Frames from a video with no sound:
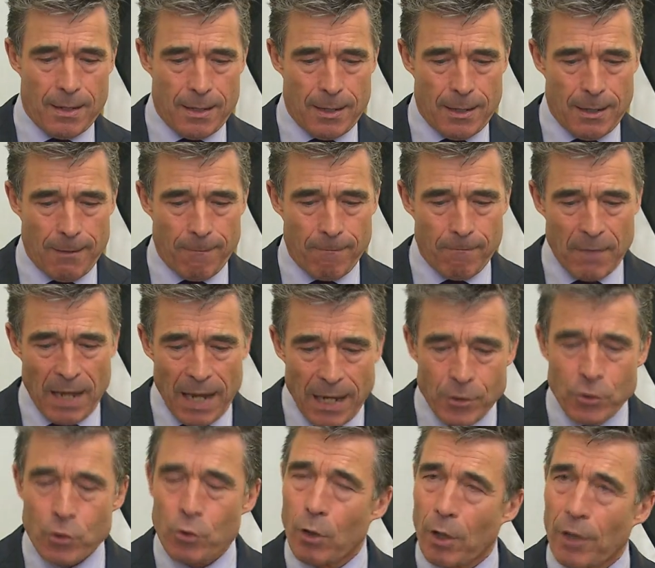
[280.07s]
um,
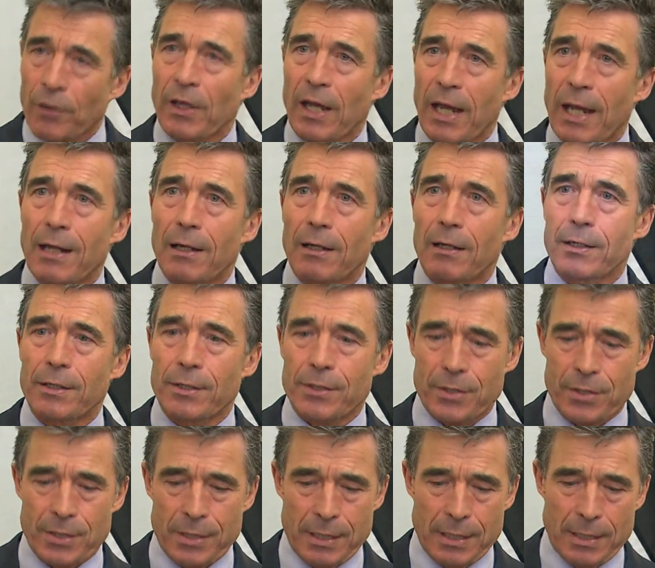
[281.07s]
and to other
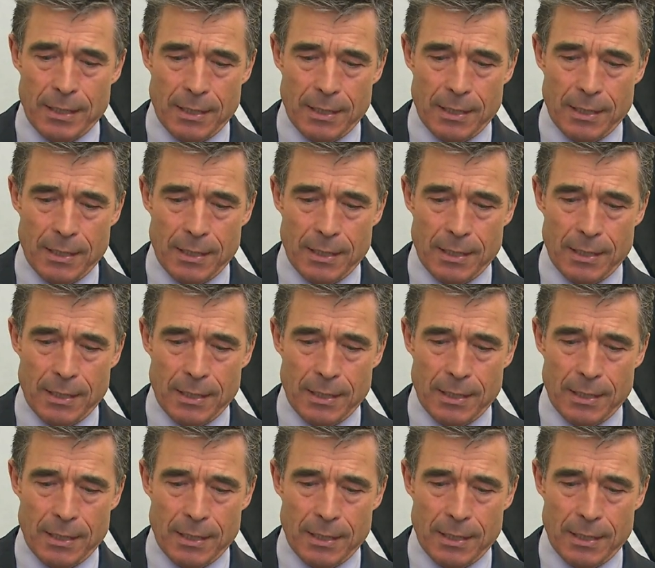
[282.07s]
allies